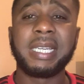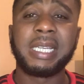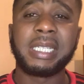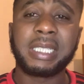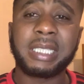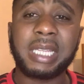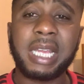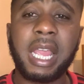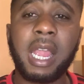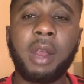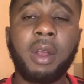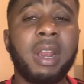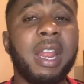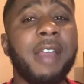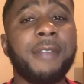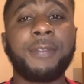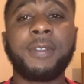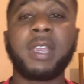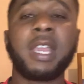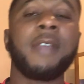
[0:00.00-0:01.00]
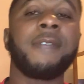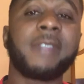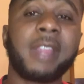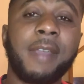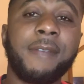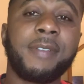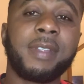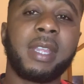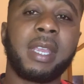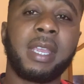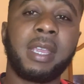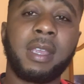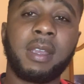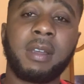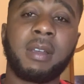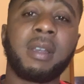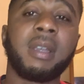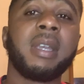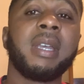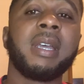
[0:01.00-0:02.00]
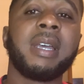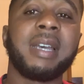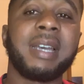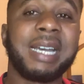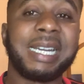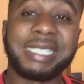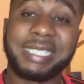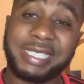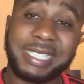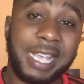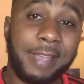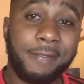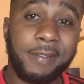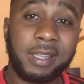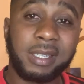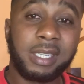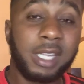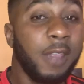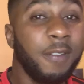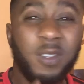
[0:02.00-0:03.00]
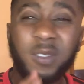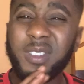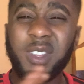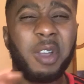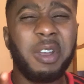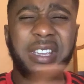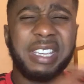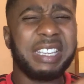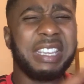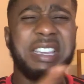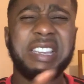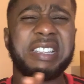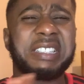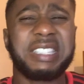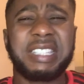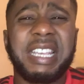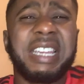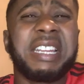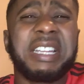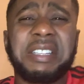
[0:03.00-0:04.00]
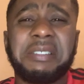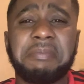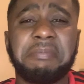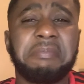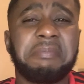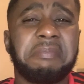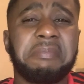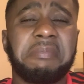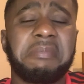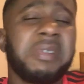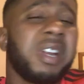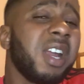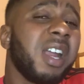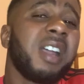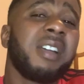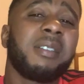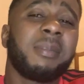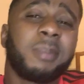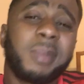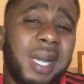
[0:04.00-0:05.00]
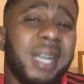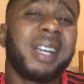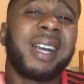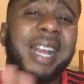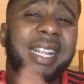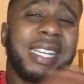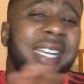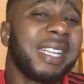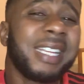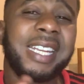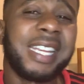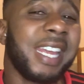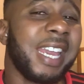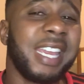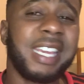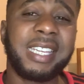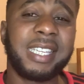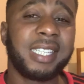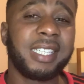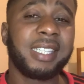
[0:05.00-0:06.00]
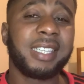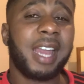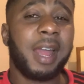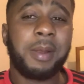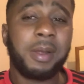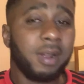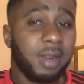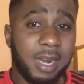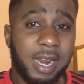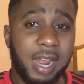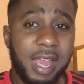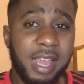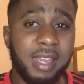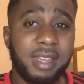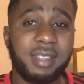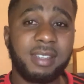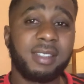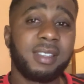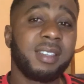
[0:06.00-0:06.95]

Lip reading: Today, I'm going to have to give David De Gea a 7. No, he conceded. But at the end of the day, I'm not going to lie.